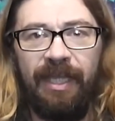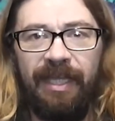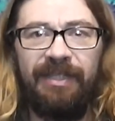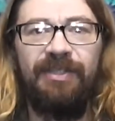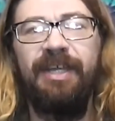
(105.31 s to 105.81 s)

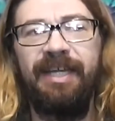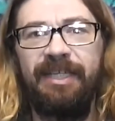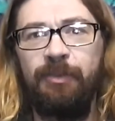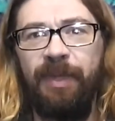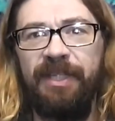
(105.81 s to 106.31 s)
it's not
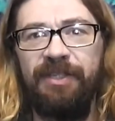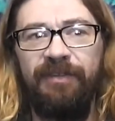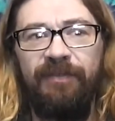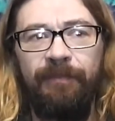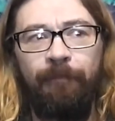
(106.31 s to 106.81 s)

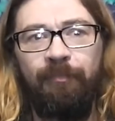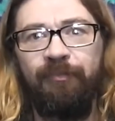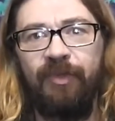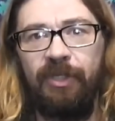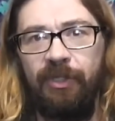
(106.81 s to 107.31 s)
expensive
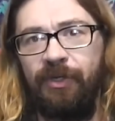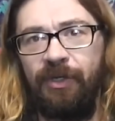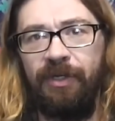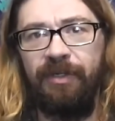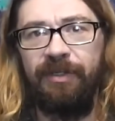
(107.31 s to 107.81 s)
to
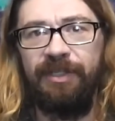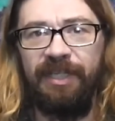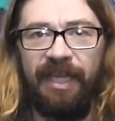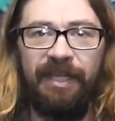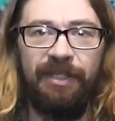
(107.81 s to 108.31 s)
learn, to
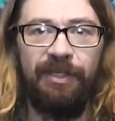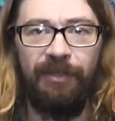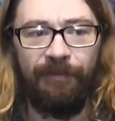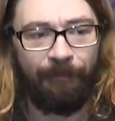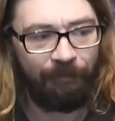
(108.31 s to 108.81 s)
get
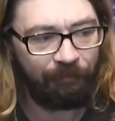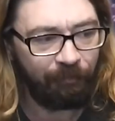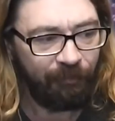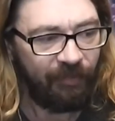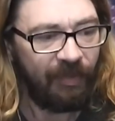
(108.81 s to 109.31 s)
into.
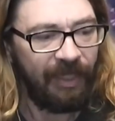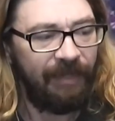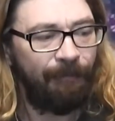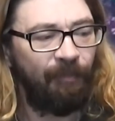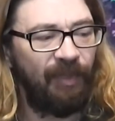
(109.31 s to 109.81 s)

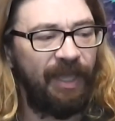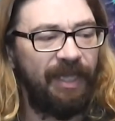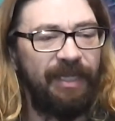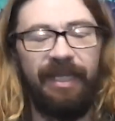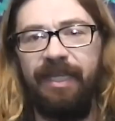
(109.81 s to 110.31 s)

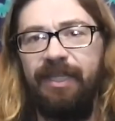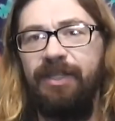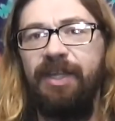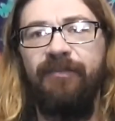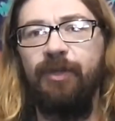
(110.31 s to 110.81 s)
And
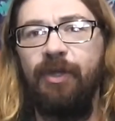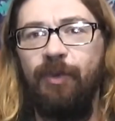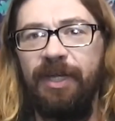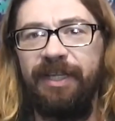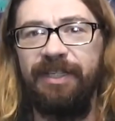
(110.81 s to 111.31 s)
you never know
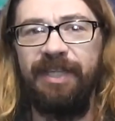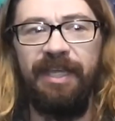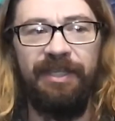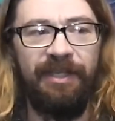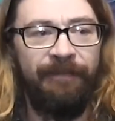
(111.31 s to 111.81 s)
where it can
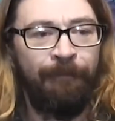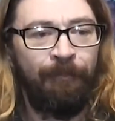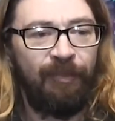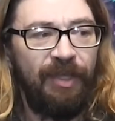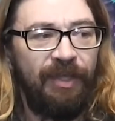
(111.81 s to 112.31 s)
take you
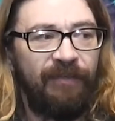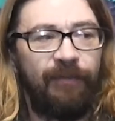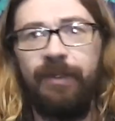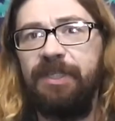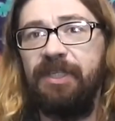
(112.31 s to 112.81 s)

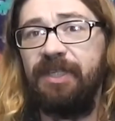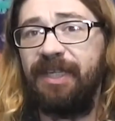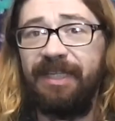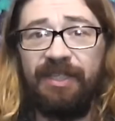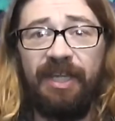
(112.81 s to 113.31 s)
for instance,
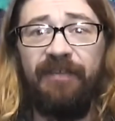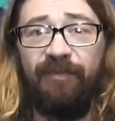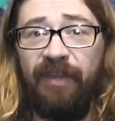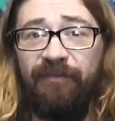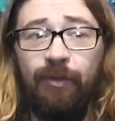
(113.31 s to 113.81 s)
like I said,
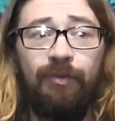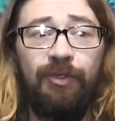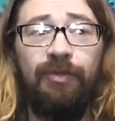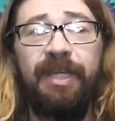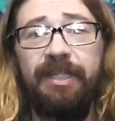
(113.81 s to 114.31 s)
if, if you
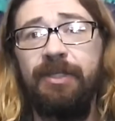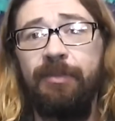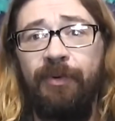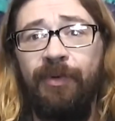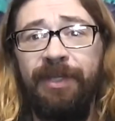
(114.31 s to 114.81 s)
do get to
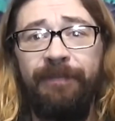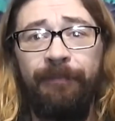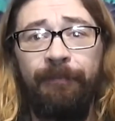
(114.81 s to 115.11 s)
the point